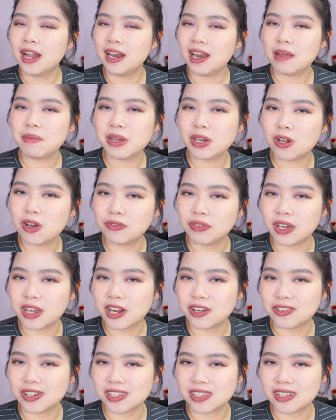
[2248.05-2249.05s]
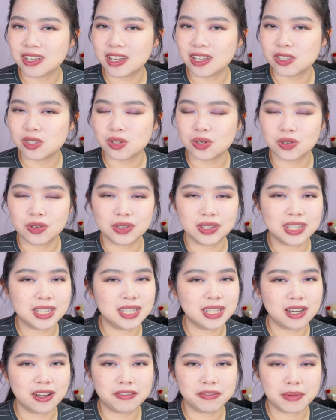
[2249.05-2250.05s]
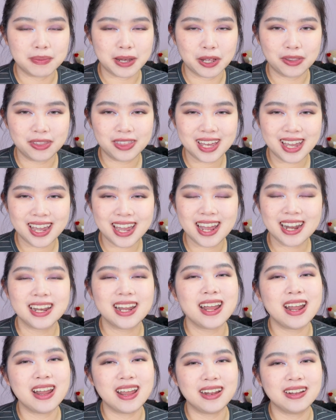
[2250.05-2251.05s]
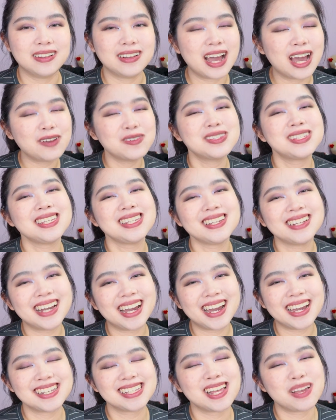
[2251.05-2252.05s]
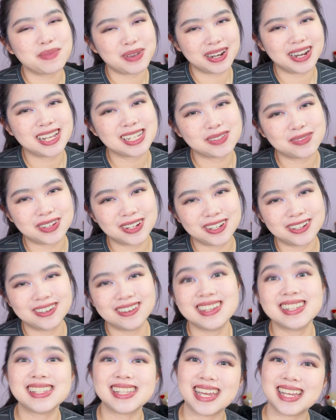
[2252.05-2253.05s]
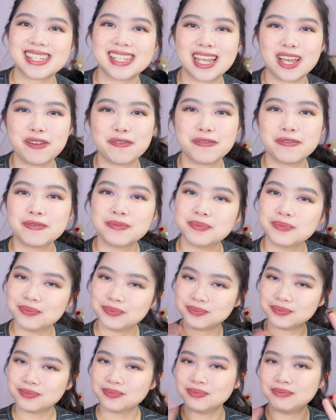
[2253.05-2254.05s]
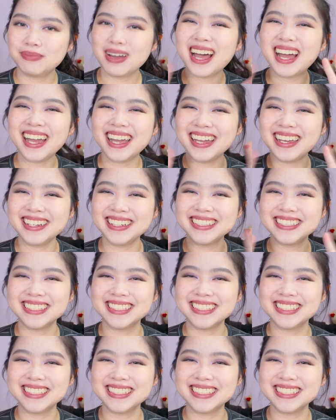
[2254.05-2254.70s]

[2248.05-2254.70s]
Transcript: Let me know if you're interested to hear about that, and I will see you guys in my next video. Stay safe. Bye!